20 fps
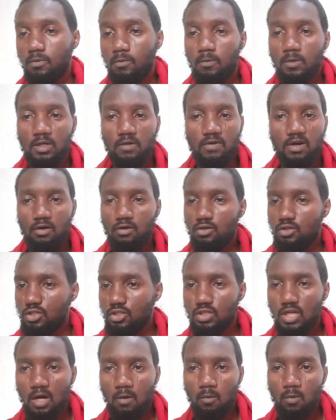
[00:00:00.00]
whatever
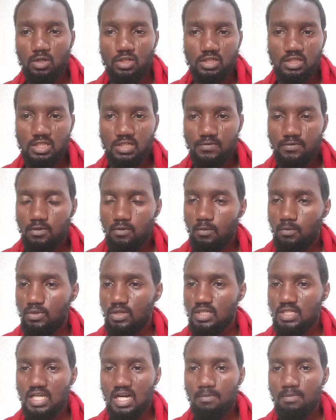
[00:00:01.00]
country you are watching this video, be
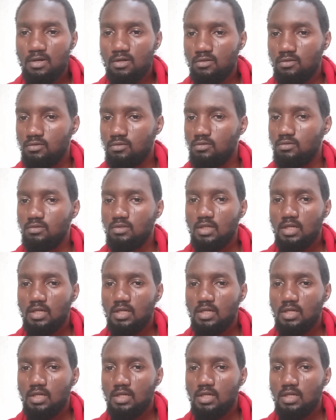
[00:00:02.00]
it Cameroon,